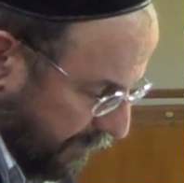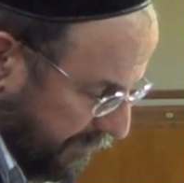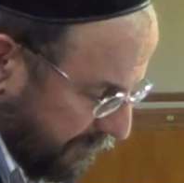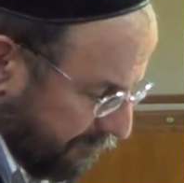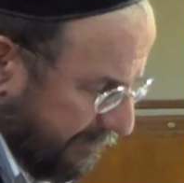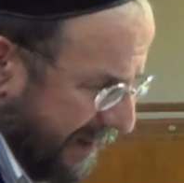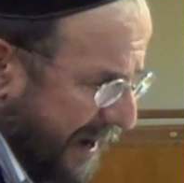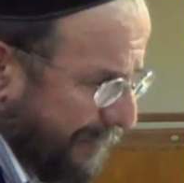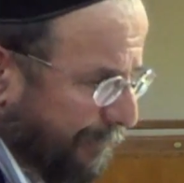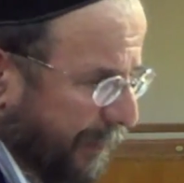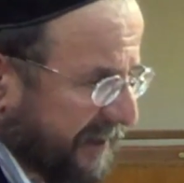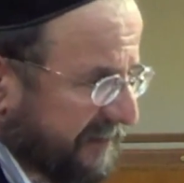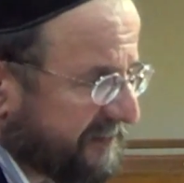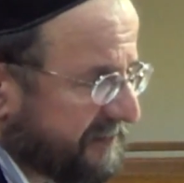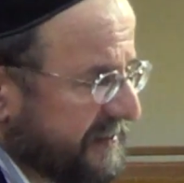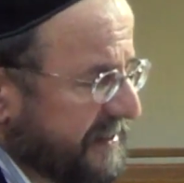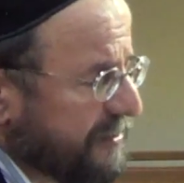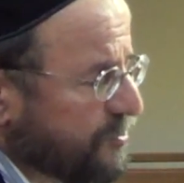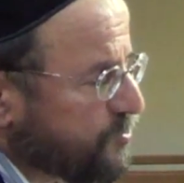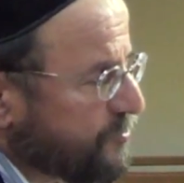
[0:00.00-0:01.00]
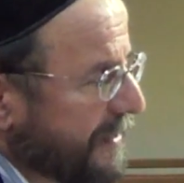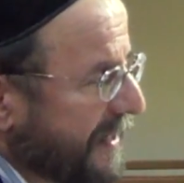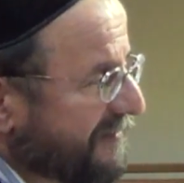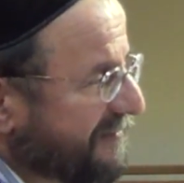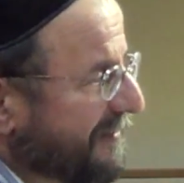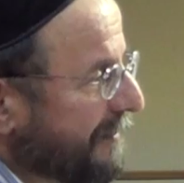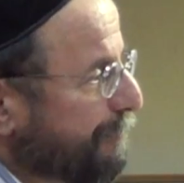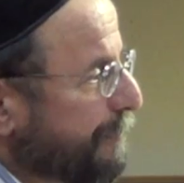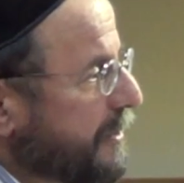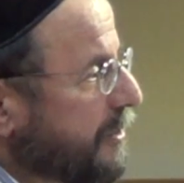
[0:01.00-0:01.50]
the rabbis teach
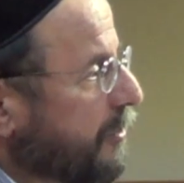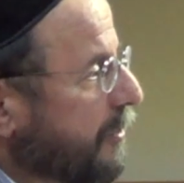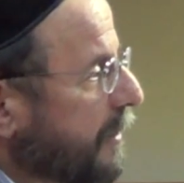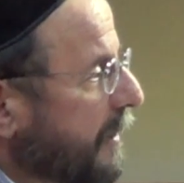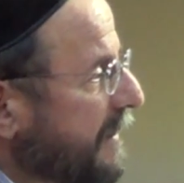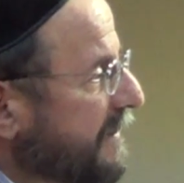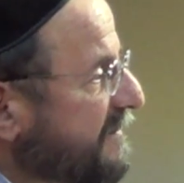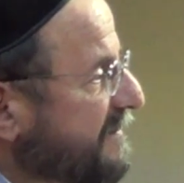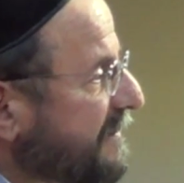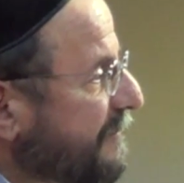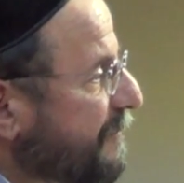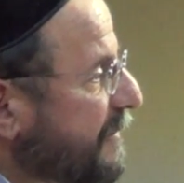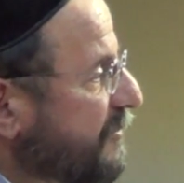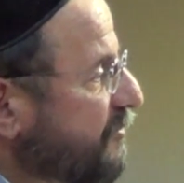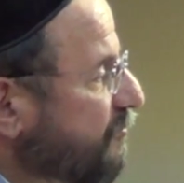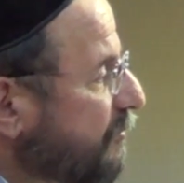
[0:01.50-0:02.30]
us that because of the